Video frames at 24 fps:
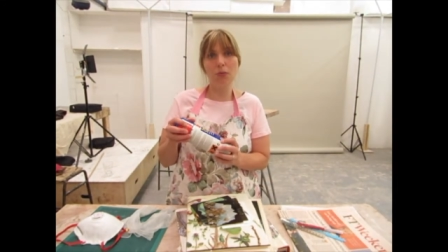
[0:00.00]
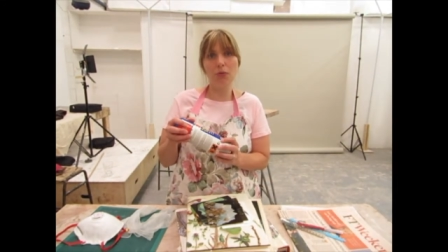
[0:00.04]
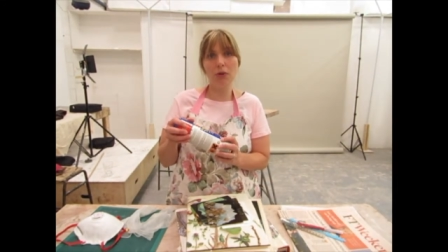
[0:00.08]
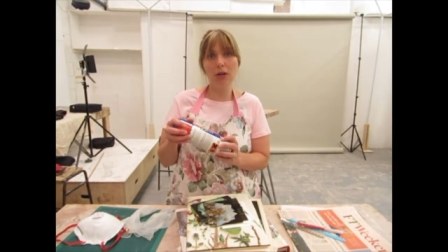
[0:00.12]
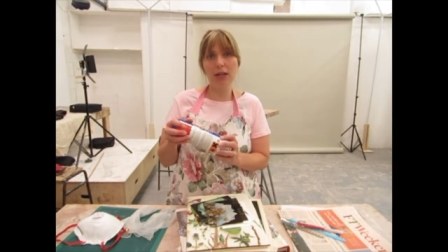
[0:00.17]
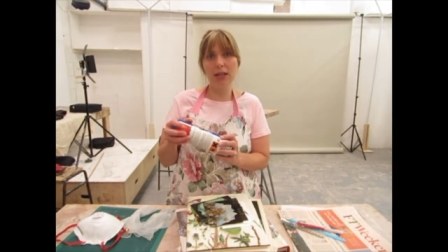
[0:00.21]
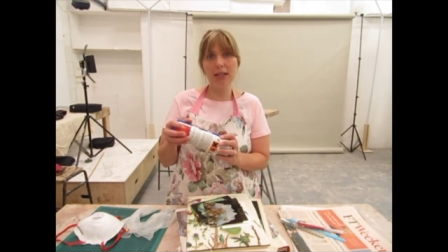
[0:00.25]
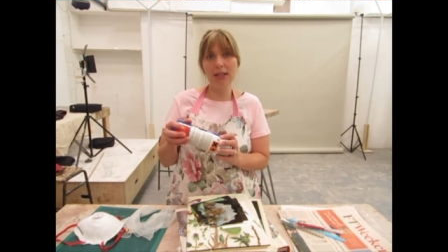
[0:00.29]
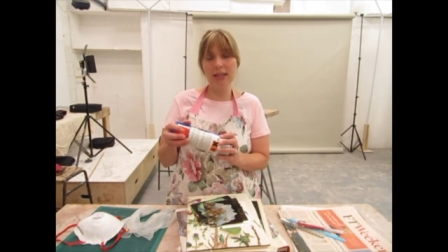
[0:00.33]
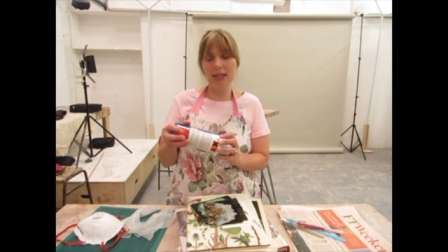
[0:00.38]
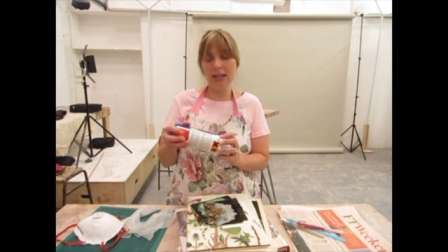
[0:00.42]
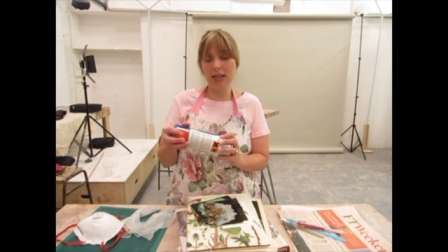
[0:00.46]

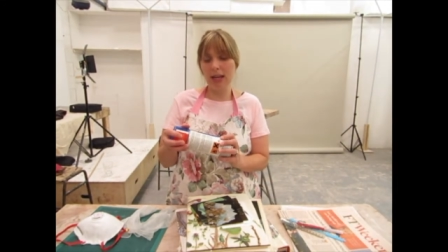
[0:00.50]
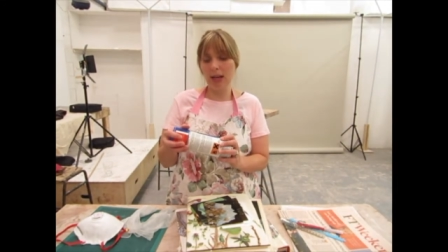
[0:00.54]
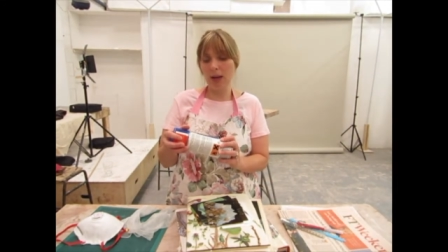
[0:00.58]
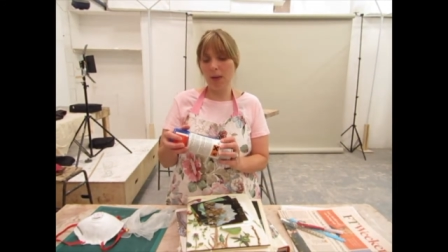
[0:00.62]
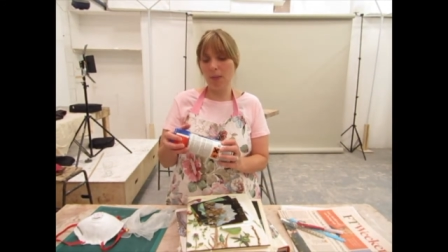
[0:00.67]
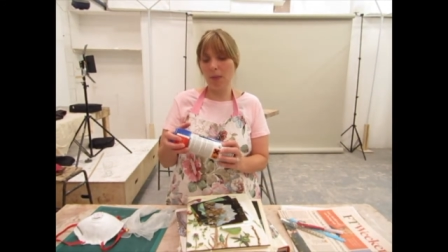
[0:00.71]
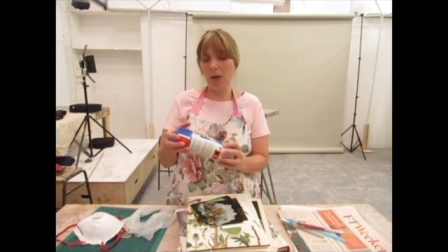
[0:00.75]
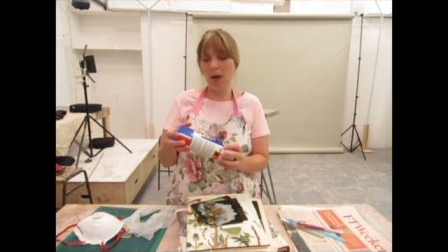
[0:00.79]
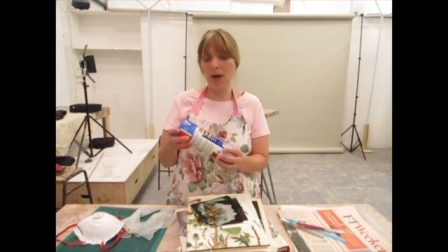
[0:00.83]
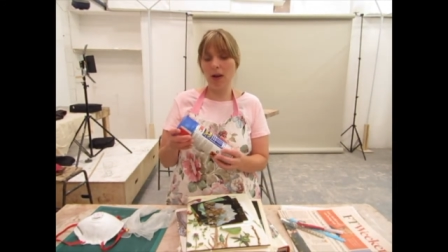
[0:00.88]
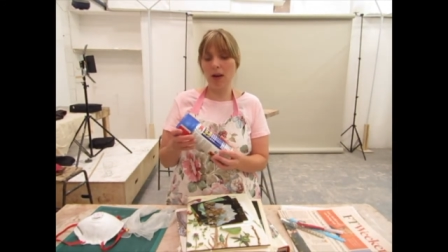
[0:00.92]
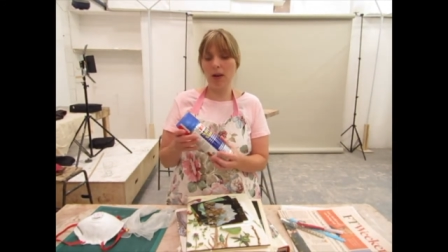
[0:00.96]
prick stick,
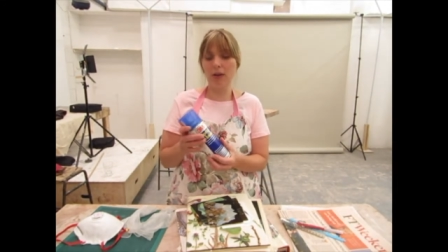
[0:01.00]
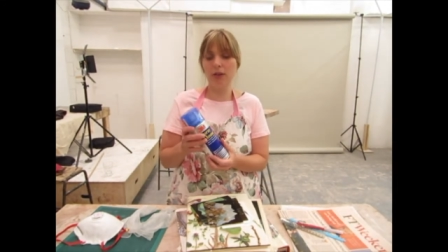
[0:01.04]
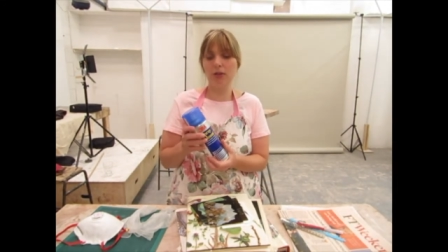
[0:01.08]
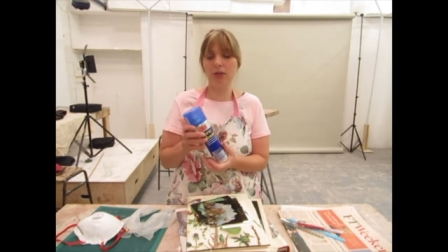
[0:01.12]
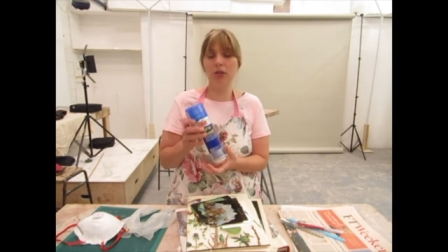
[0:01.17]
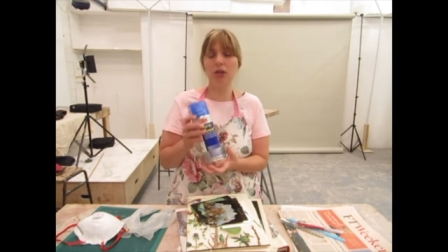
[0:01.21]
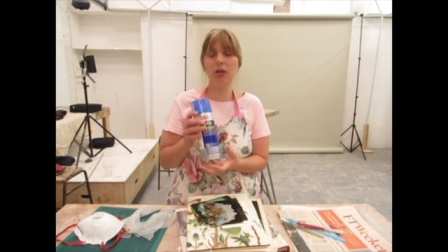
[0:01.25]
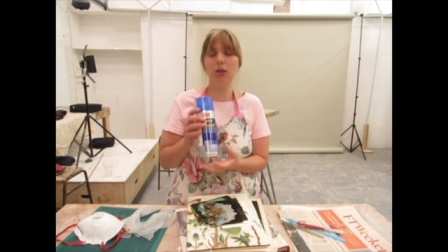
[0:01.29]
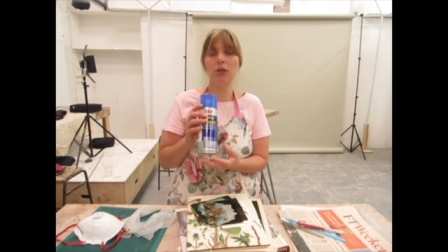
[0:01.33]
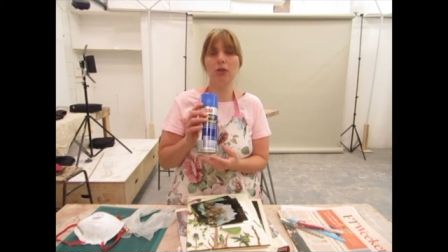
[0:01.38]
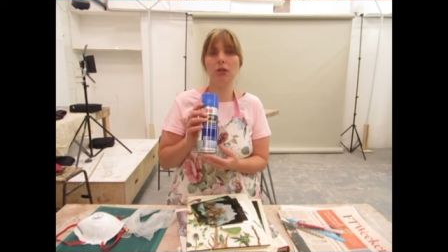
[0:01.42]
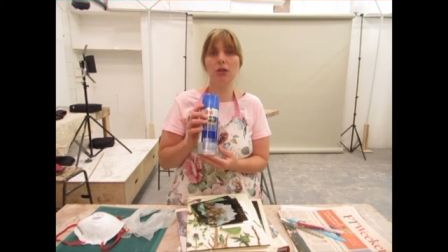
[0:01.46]
but I like
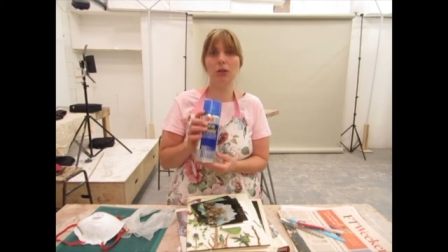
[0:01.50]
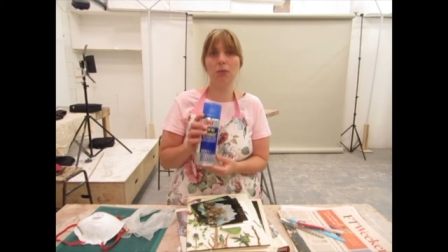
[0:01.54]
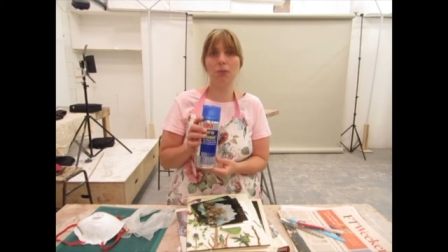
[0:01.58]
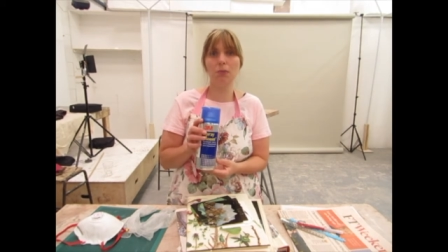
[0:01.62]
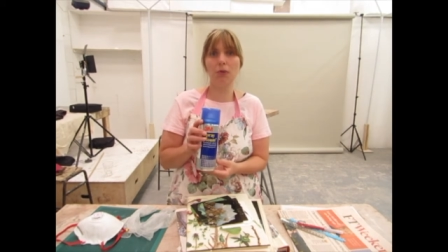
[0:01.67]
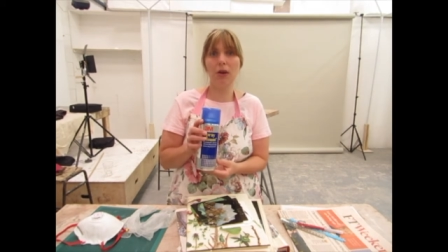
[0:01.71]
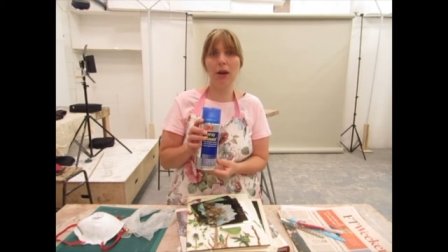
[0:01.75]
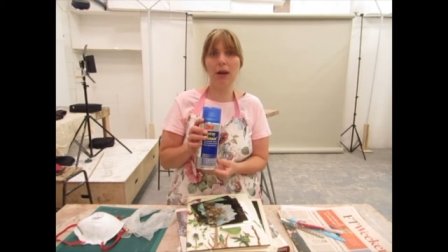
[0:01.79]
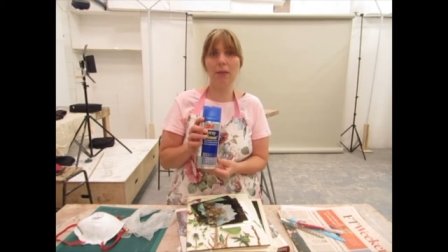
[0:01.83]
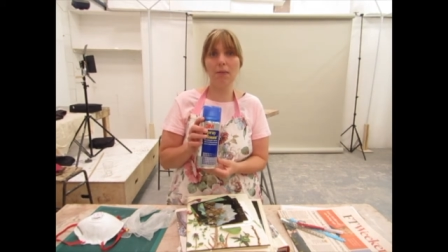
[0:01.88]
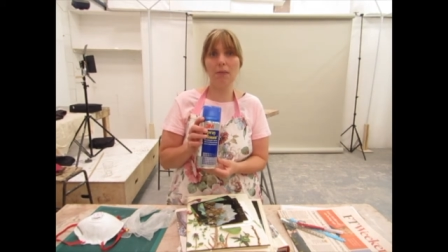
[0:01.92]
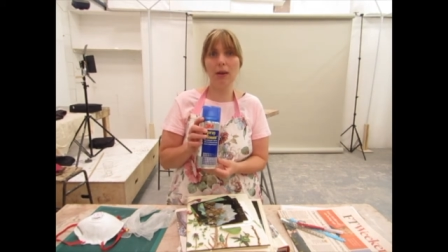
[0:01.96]
to use
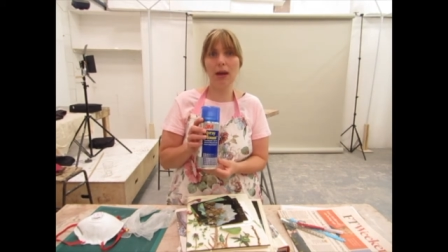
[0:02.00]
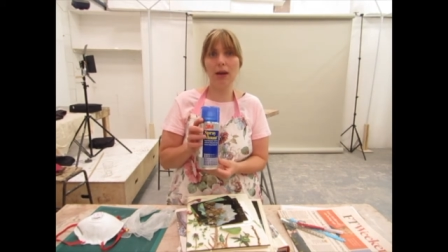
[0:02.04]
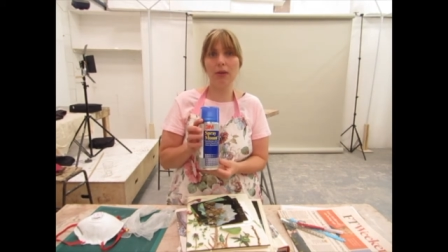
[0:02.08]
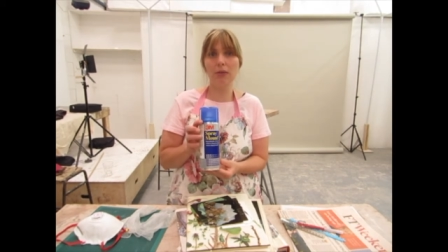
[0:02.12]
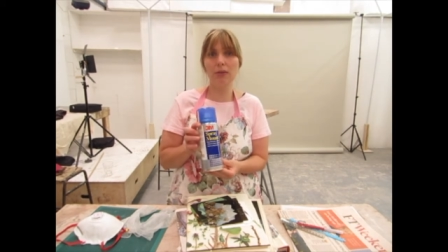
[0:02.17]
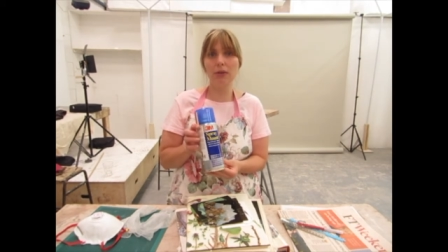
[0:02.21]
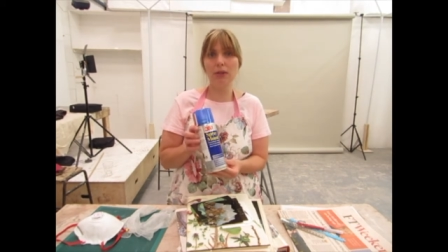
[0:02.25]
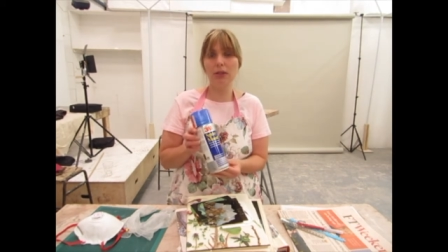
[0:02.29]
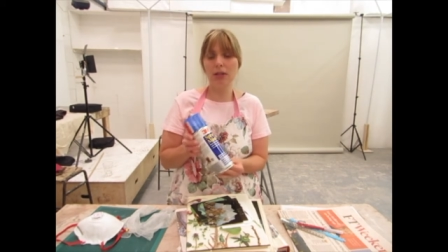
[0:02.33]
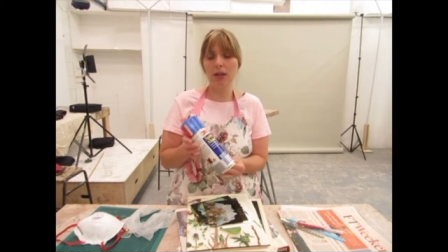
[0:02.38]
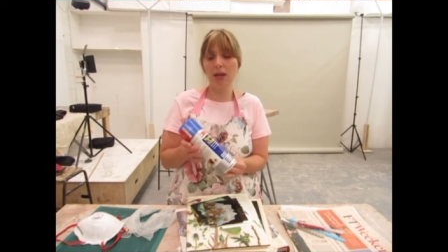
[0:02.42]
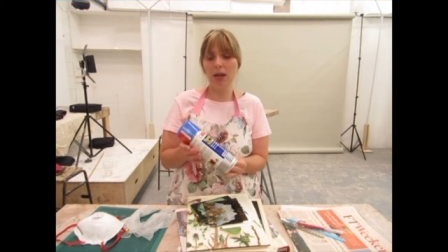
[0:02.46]
spray
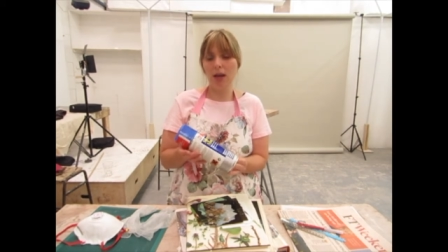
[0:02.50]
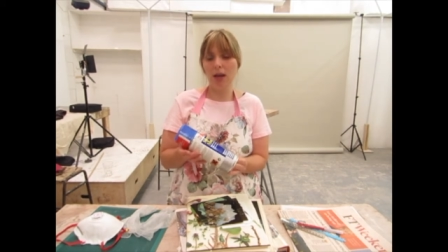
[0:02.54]
mount,